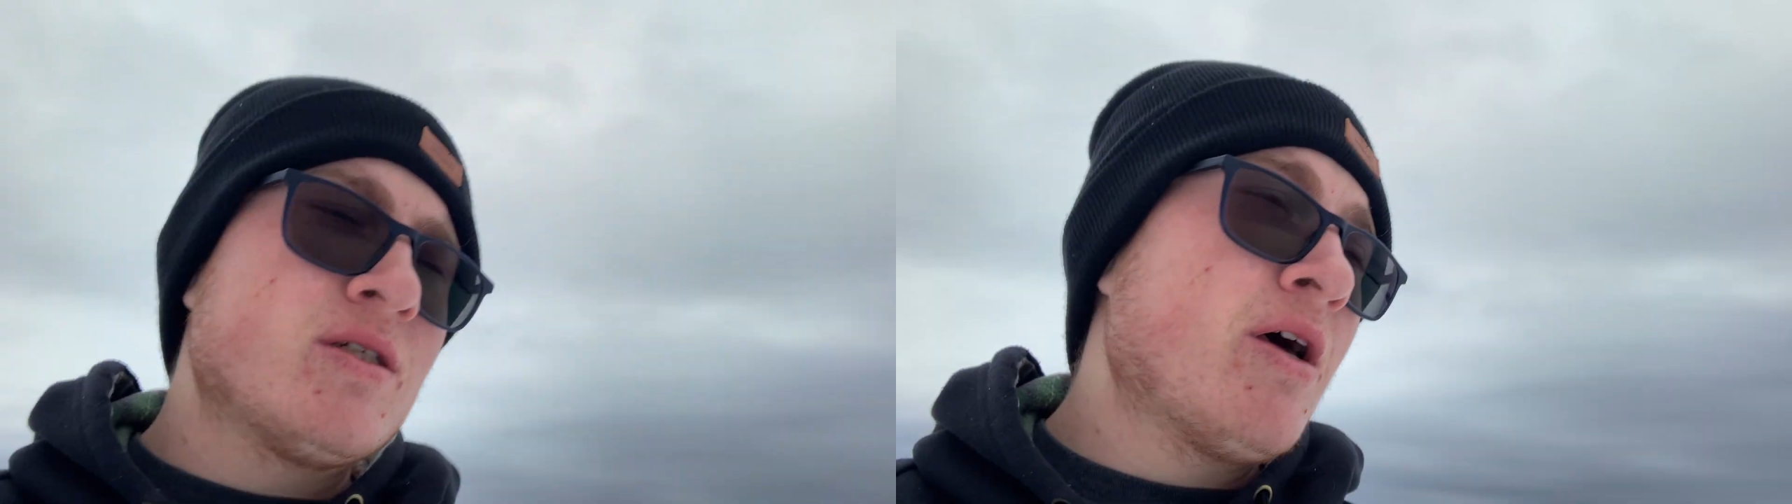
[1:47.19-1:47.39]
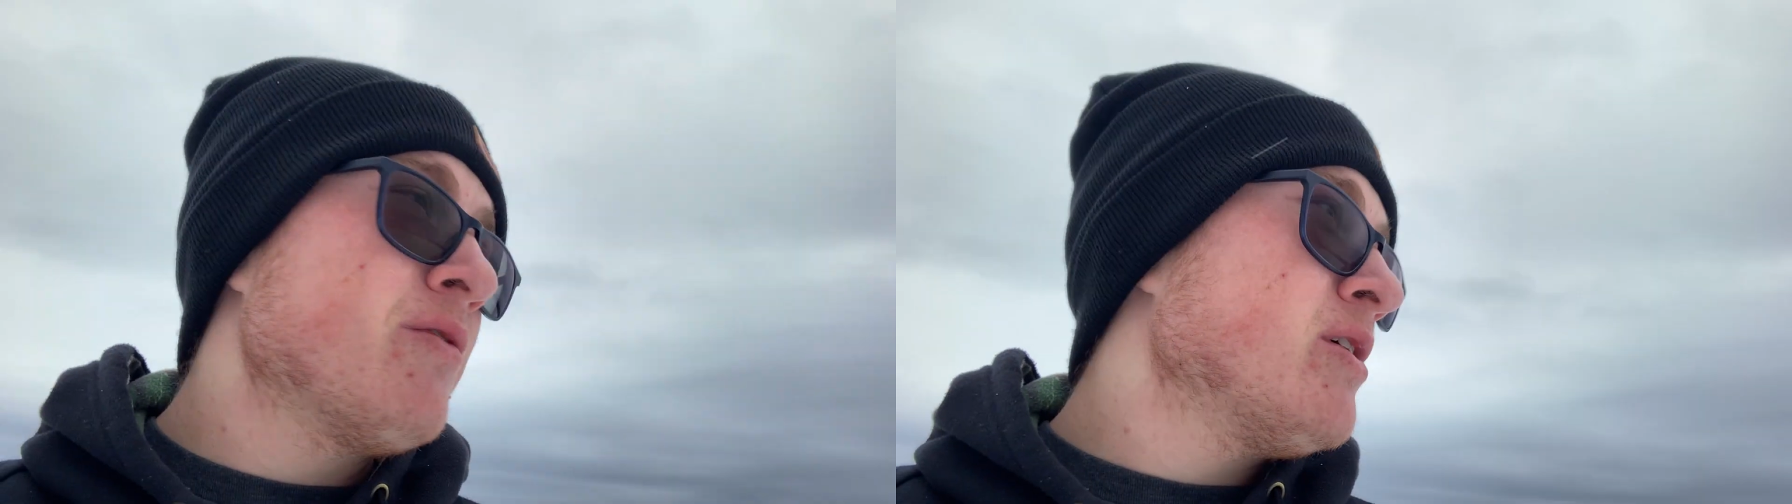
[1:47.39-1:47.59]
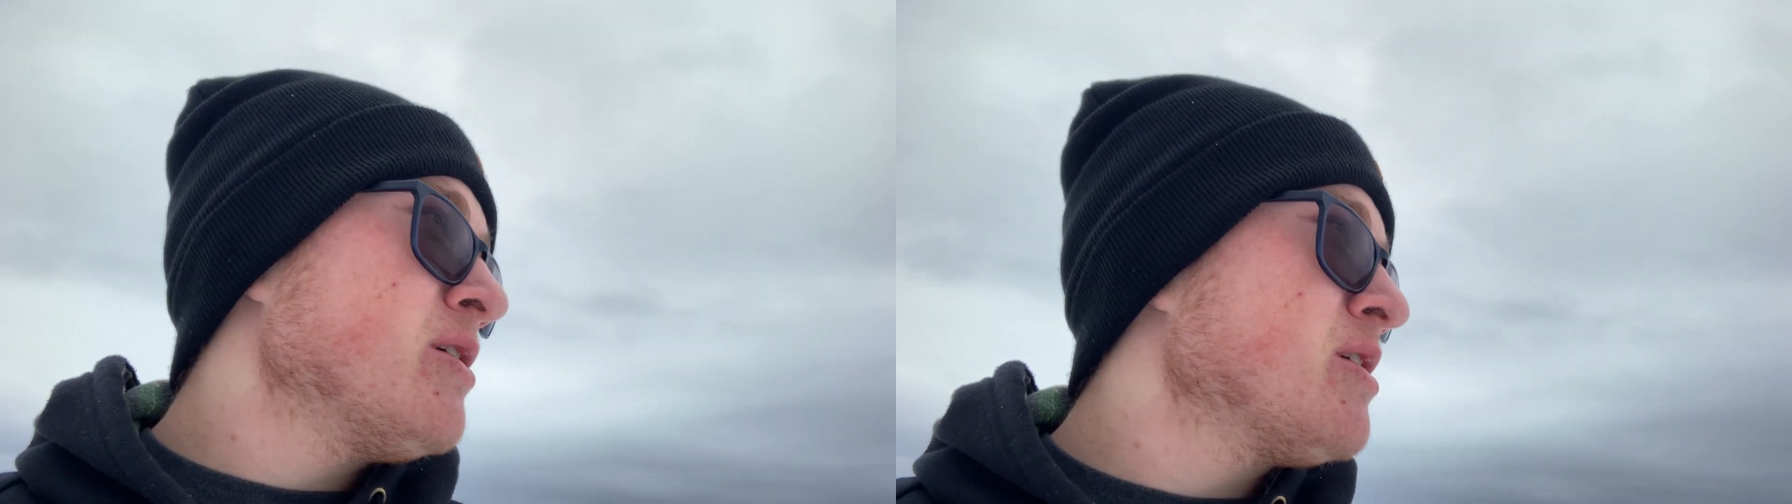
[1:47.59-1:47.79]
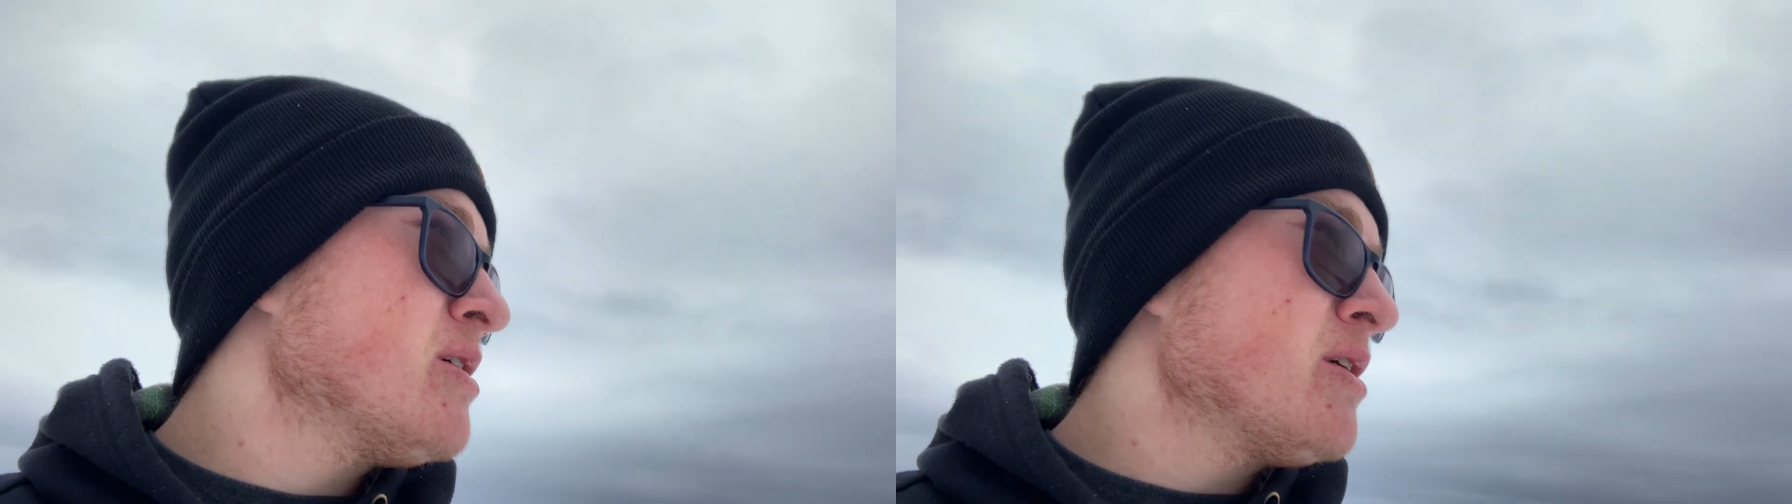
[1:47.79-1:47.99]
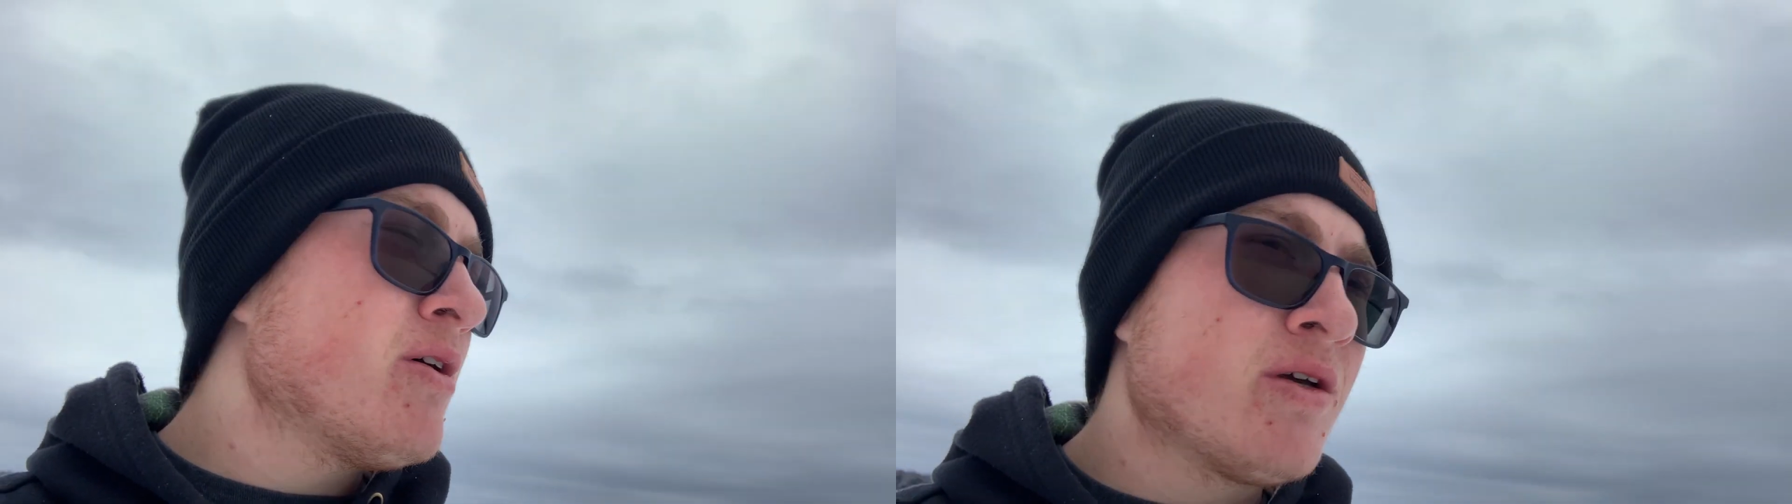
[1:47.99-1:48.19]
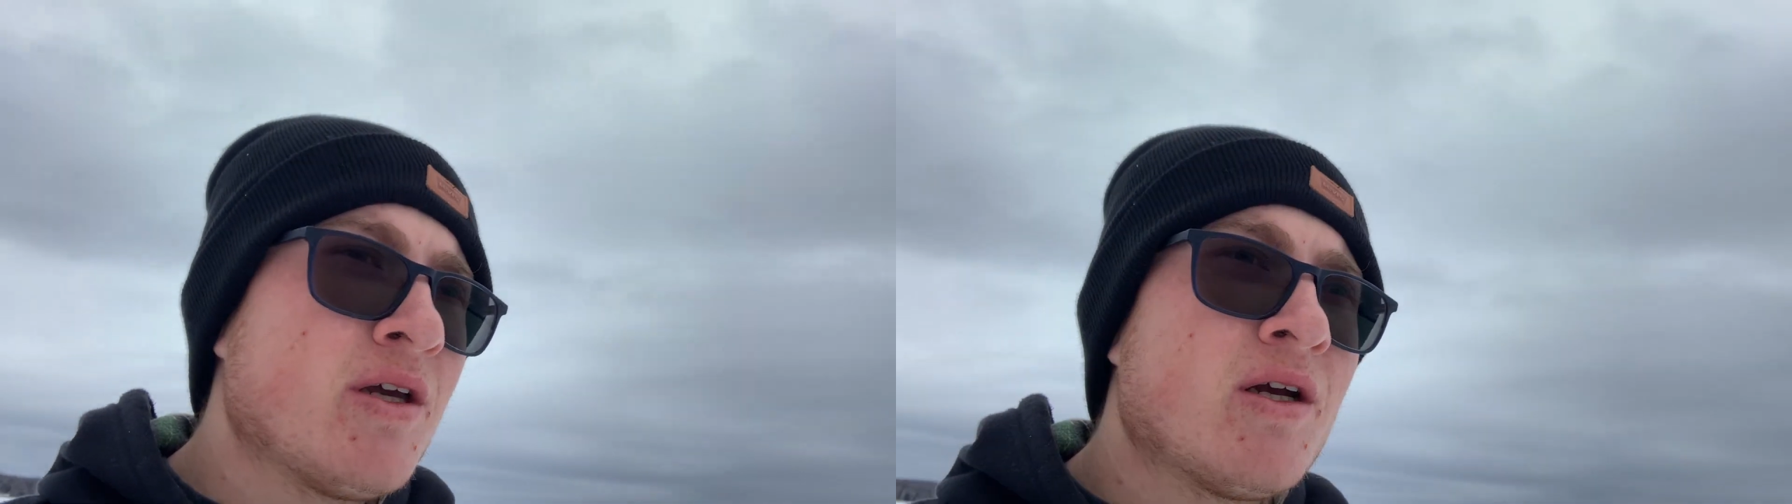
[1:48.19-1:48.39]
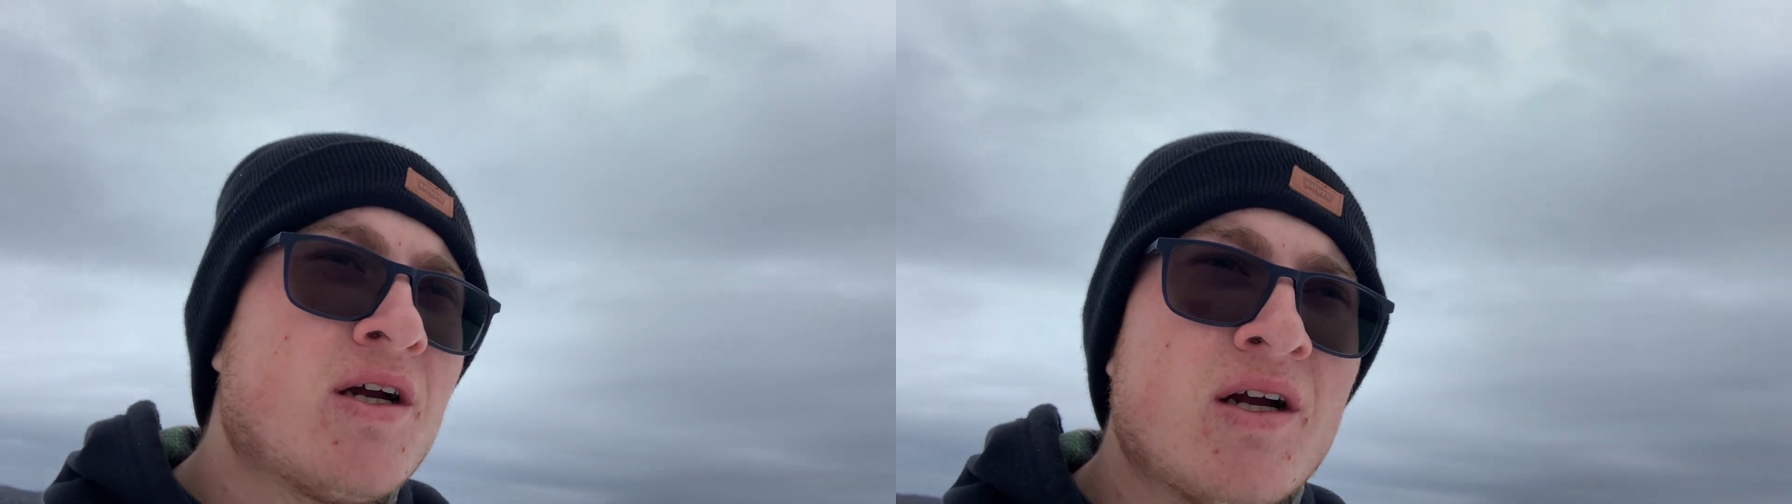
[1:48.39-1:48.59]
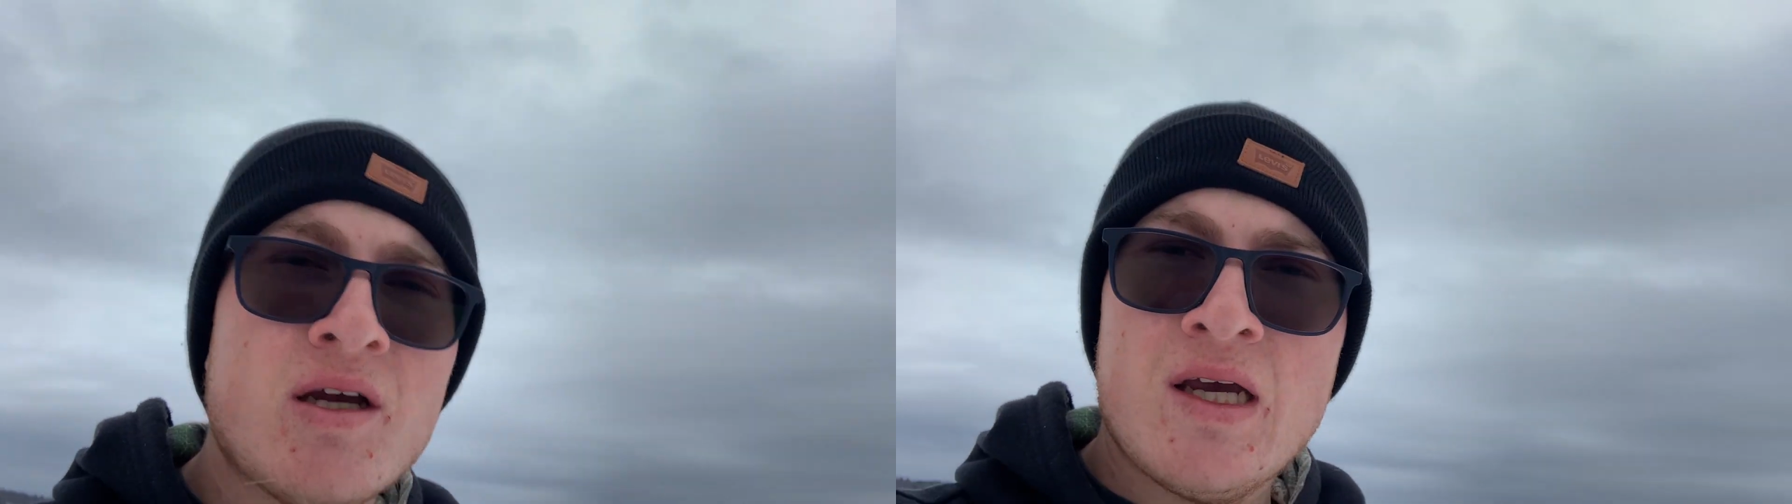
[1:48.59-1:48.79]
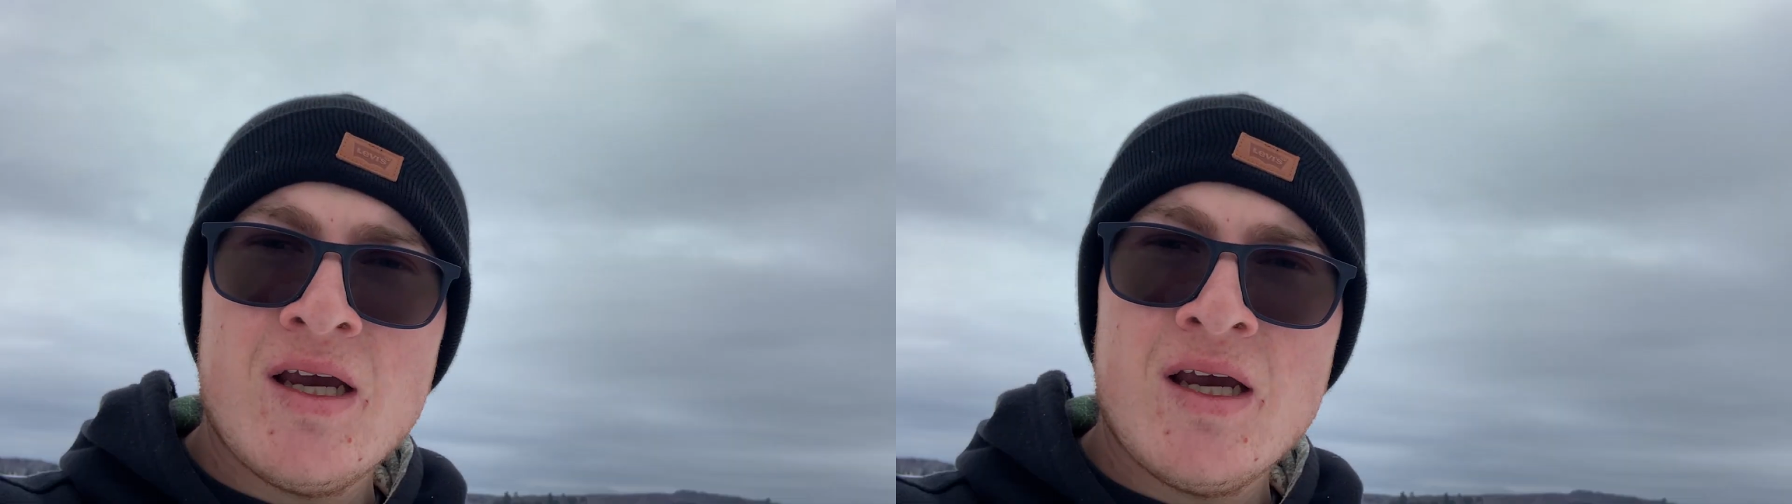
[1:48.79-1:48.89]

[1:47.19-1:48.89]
seven inches out here.